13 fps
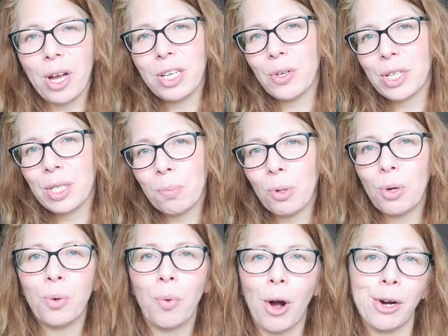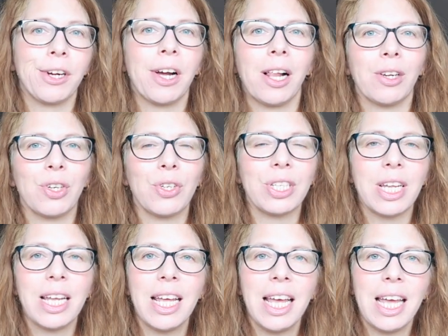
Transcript: want to explore watercolors.